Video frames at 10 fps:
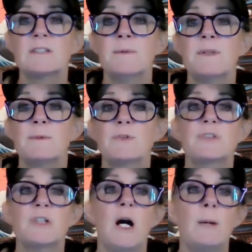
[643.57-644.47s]
Some of the
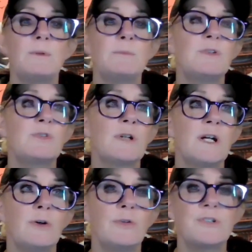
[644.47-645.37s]
most common mental
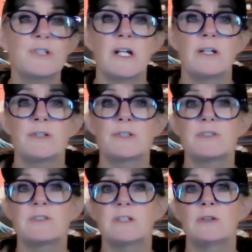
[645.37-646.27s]
health challenges